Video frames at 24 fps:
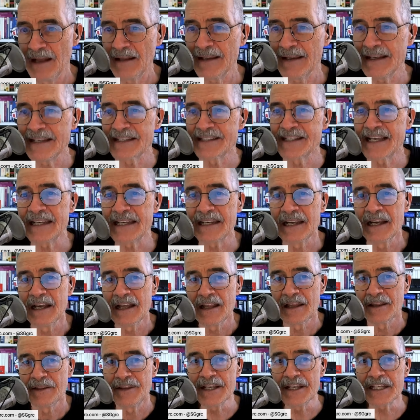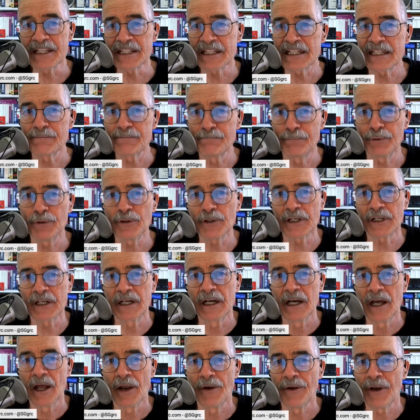is that this is book
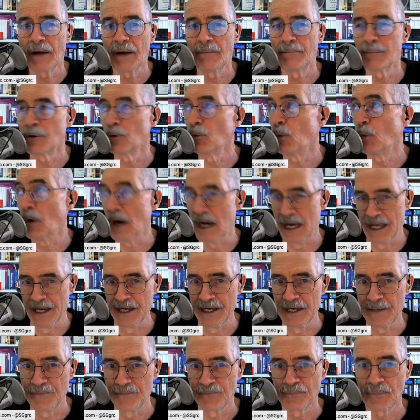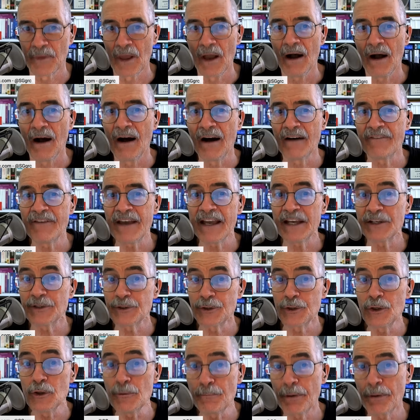number one of a
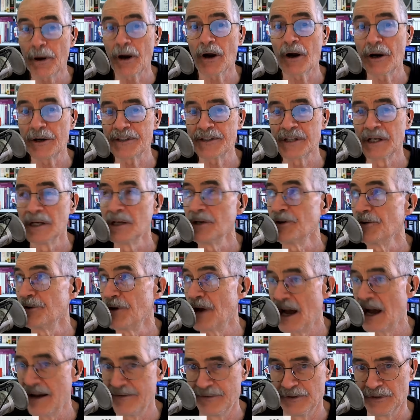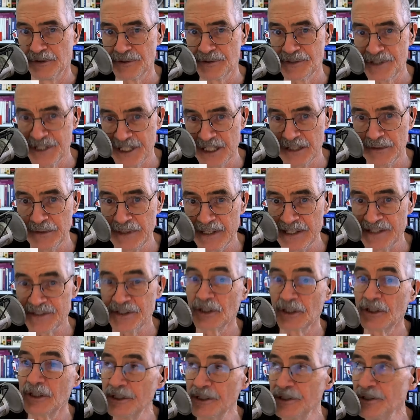two-part novel series. The
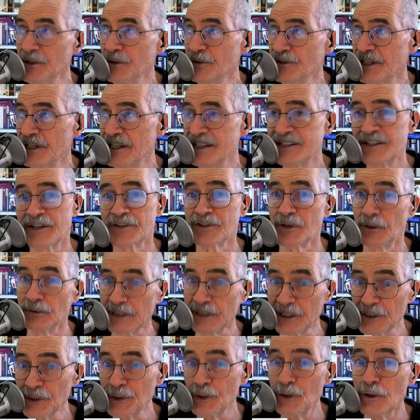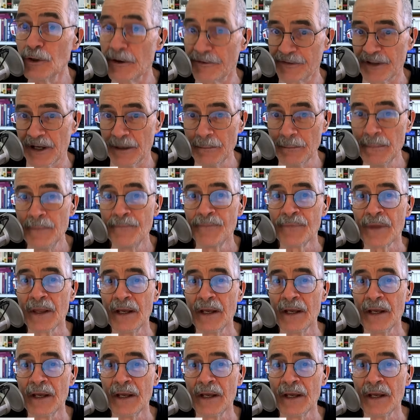good news is there's only two of them.